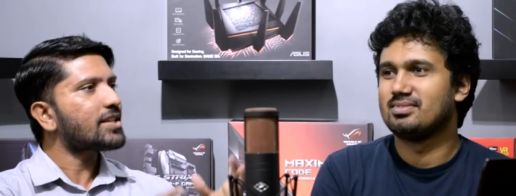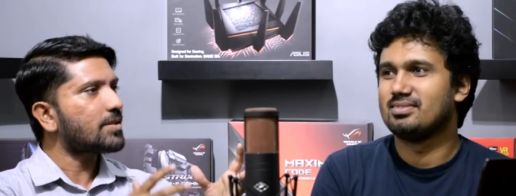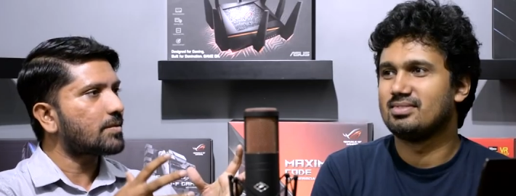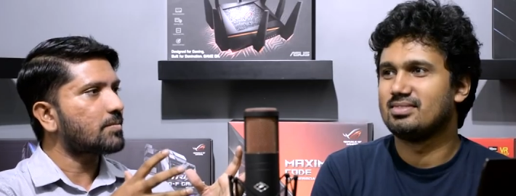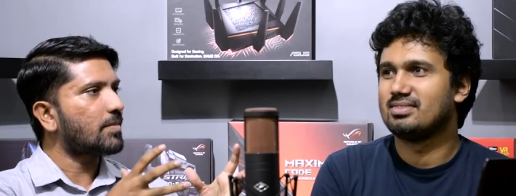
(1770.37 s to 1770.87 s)
Speaker 1: there's
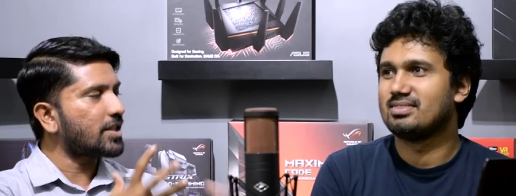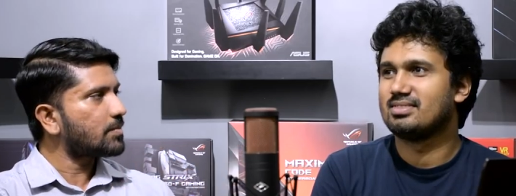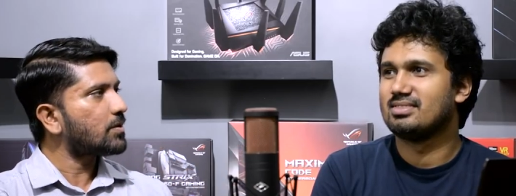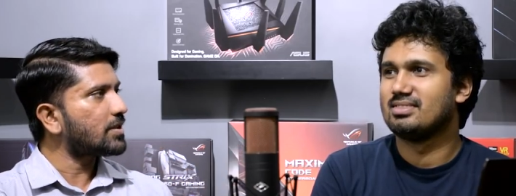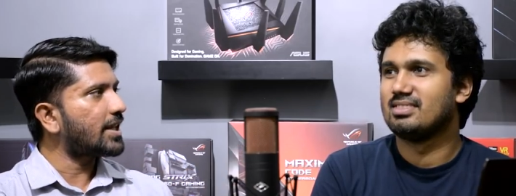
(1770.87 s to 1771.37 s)
a
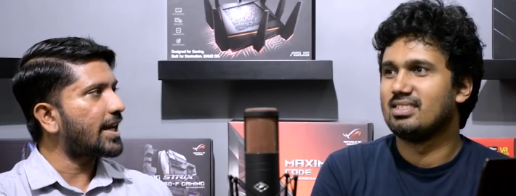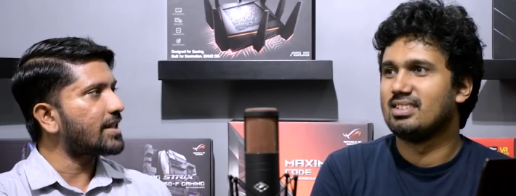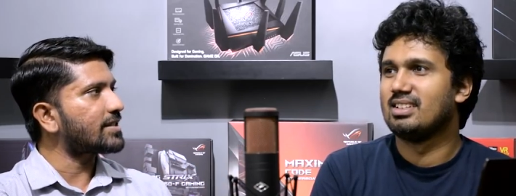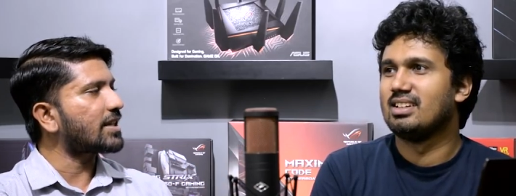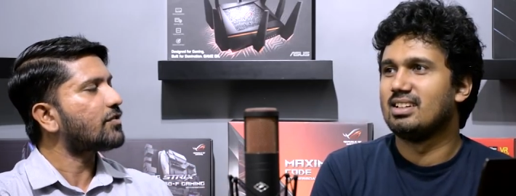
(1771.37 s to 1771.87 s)
motherboard that
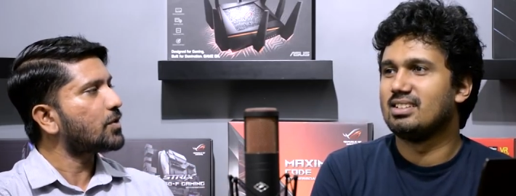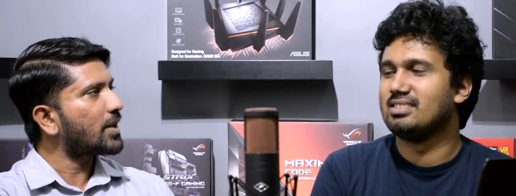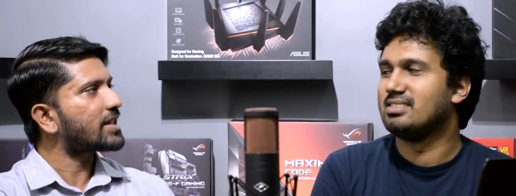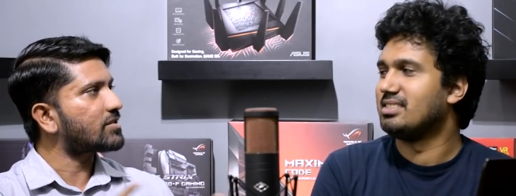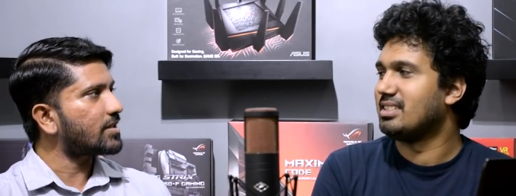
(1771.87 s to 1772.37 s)
has like a
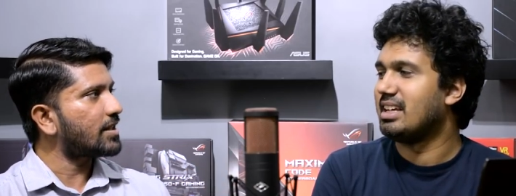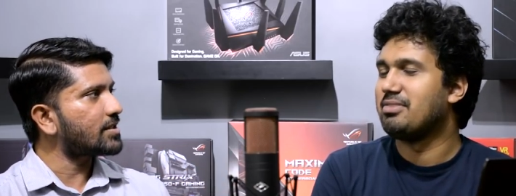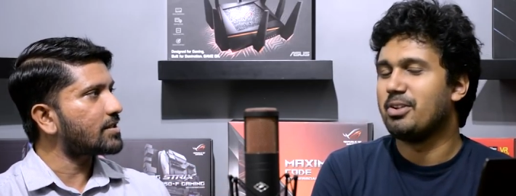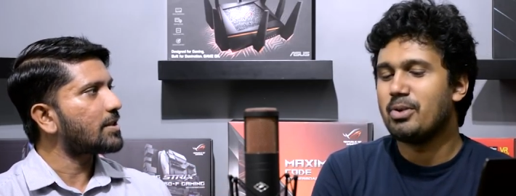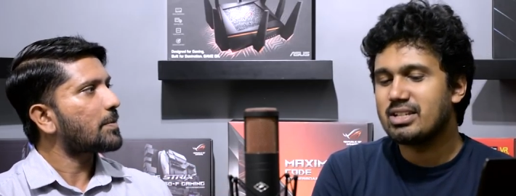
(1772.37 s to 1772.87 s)
few
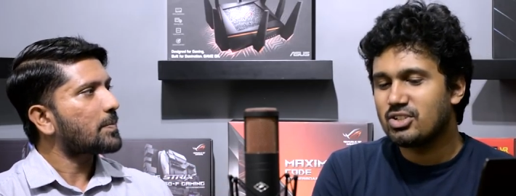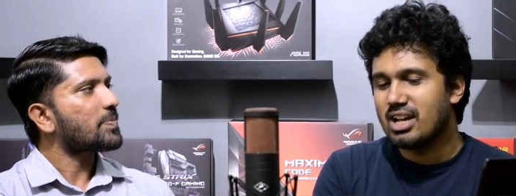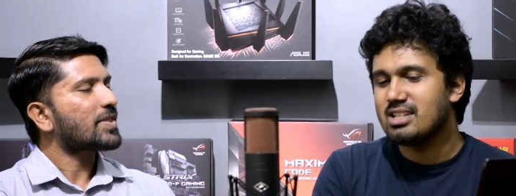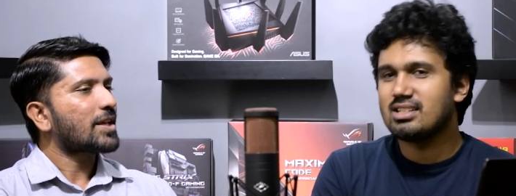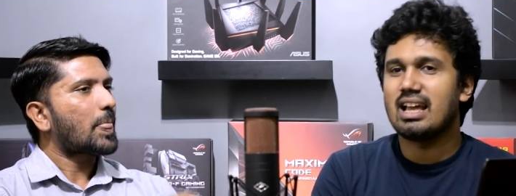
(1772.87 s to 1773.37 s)
extras,
Speaker 2: few
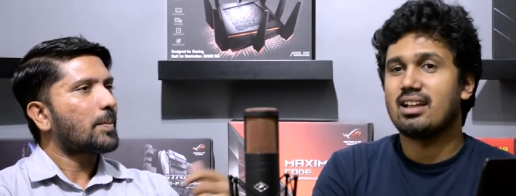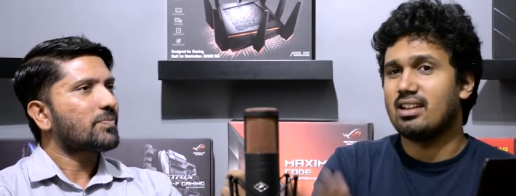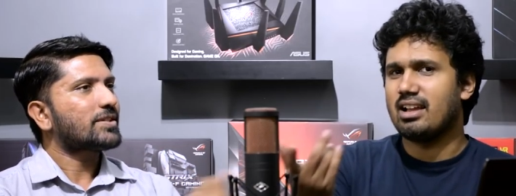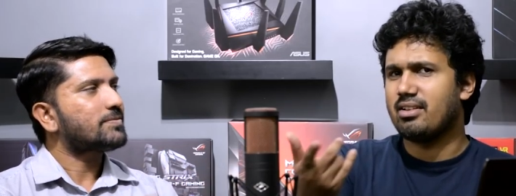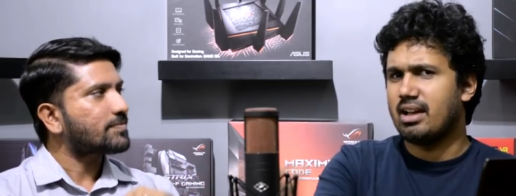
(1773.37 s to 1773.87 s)
extras
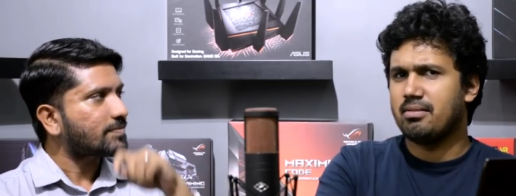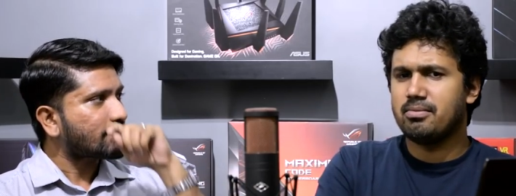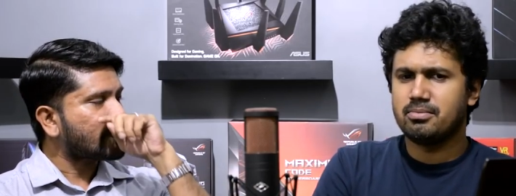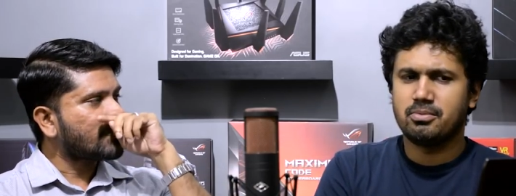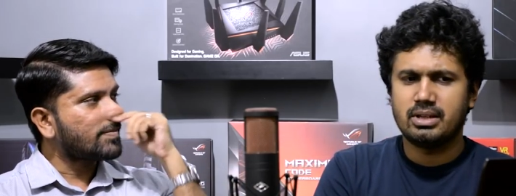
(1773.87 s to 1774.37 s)
like like uh,
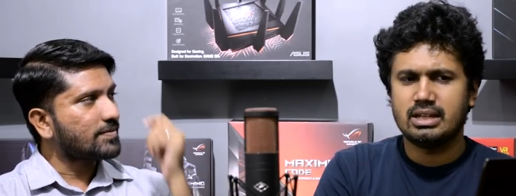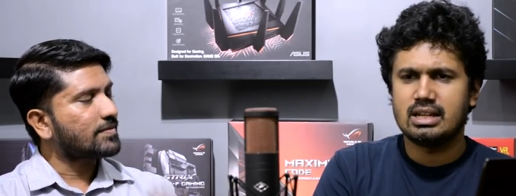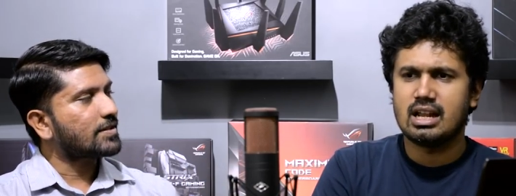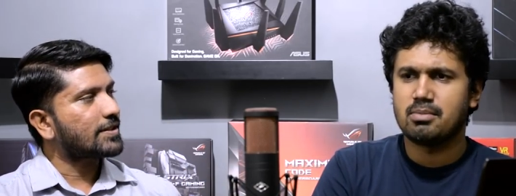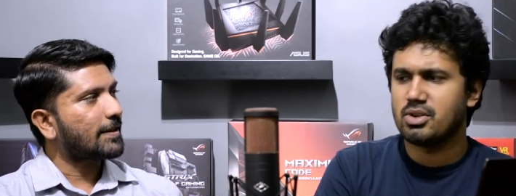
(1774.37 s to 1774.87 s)
we
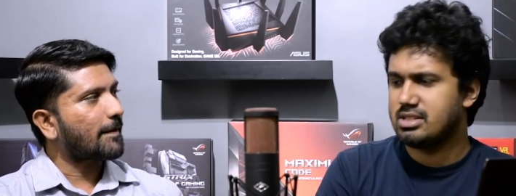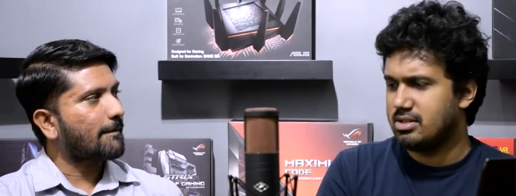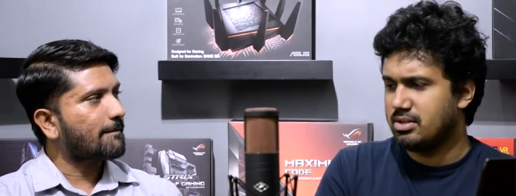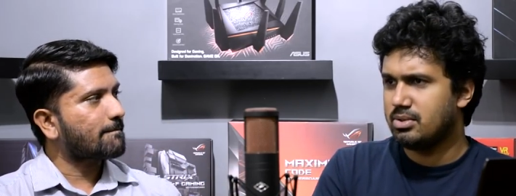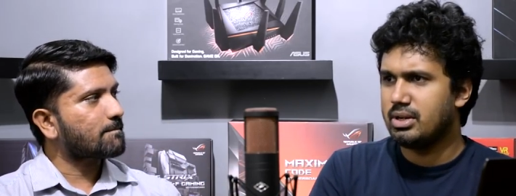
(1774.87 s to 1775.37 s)
did
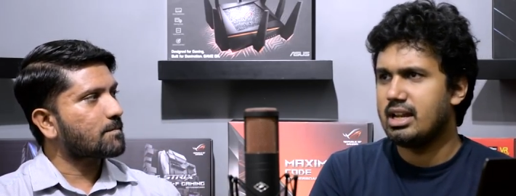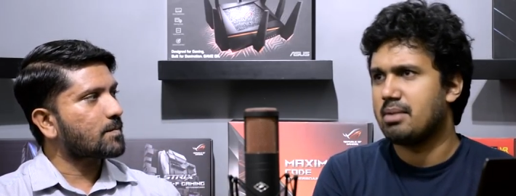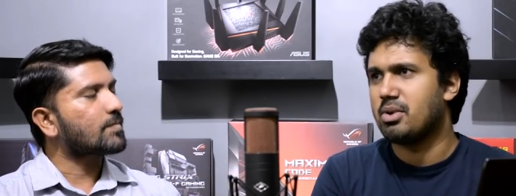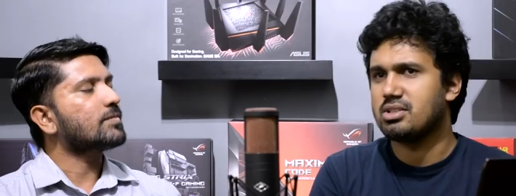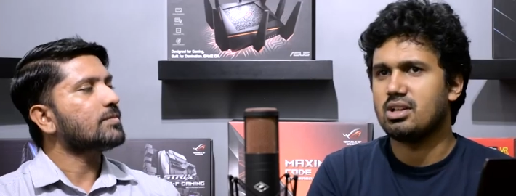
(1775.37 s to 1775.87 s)
unboxing, you did
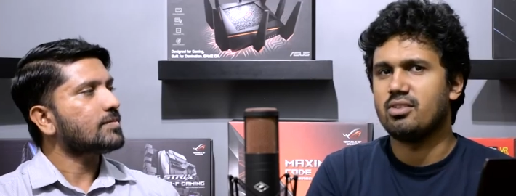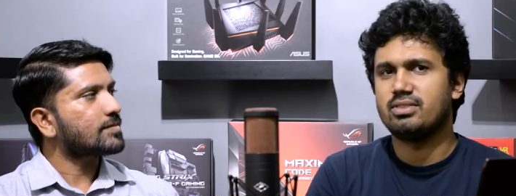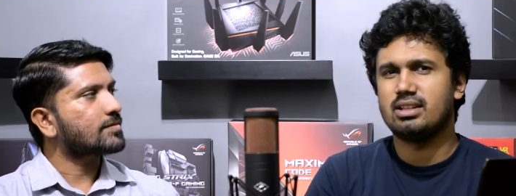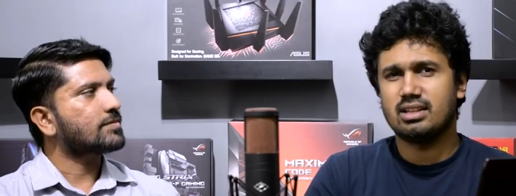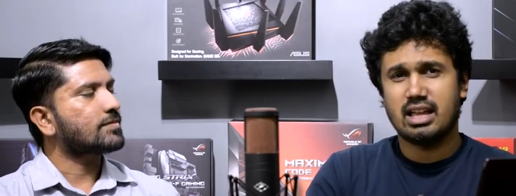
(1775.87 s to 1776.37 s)
unboxing mm-hmm. of
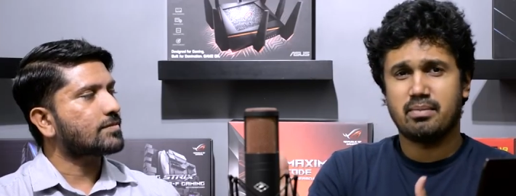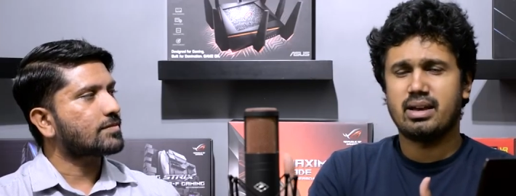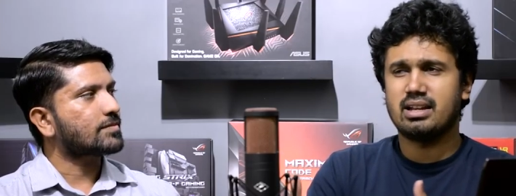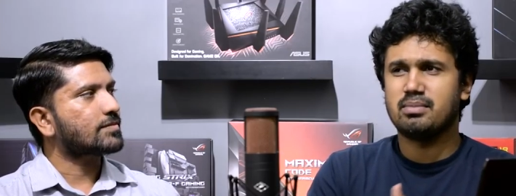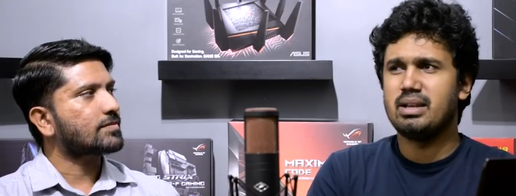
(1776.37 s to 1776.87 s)
the
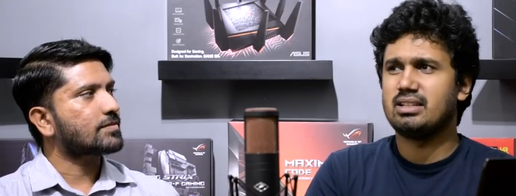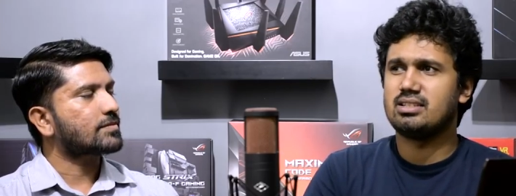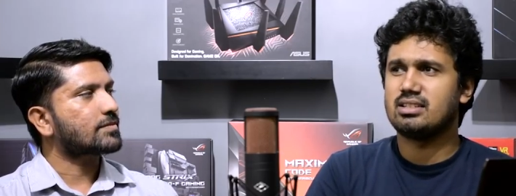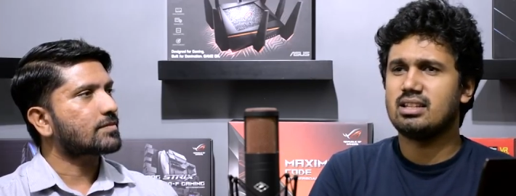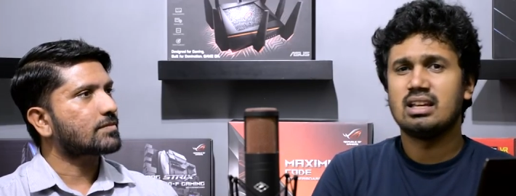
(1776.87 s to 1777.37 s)
Gigabyte
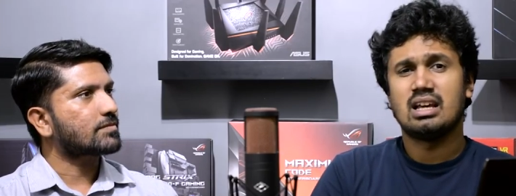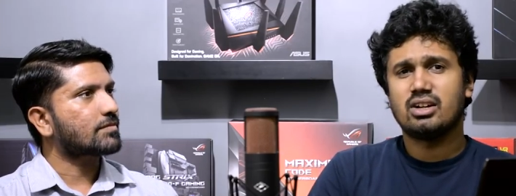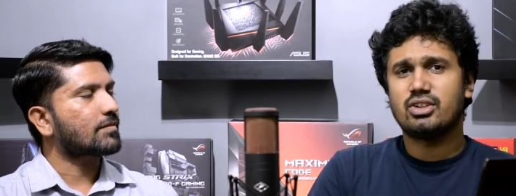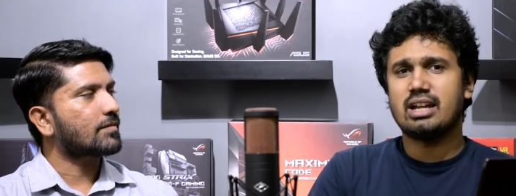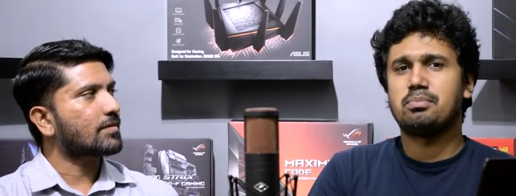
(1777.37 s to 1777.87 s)
B360.
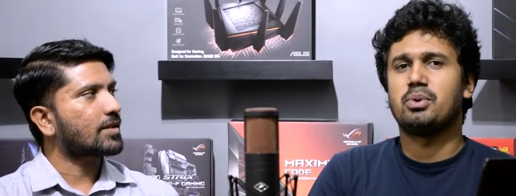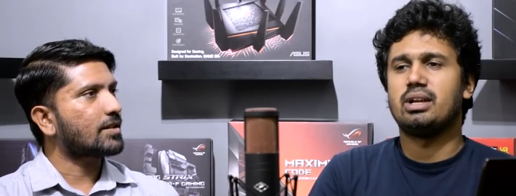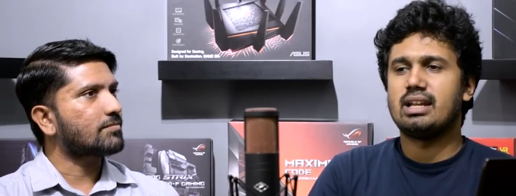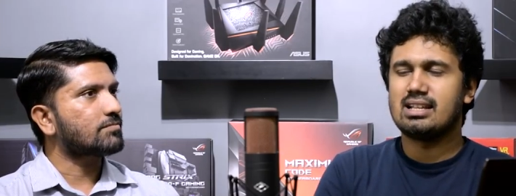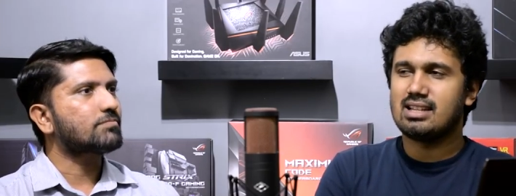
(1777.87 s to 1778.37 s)
Great
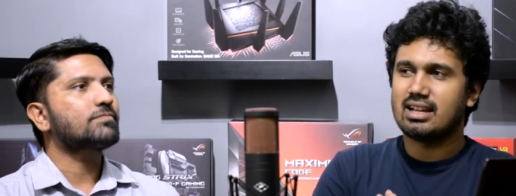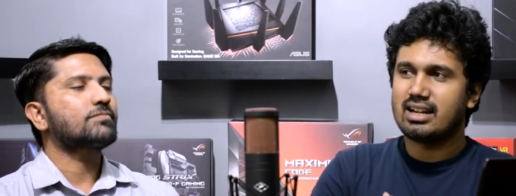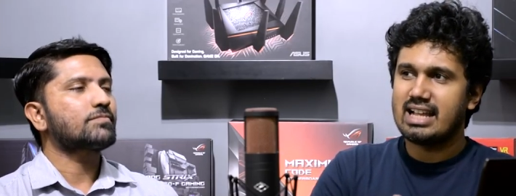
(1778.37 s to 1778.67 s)
board. It has like a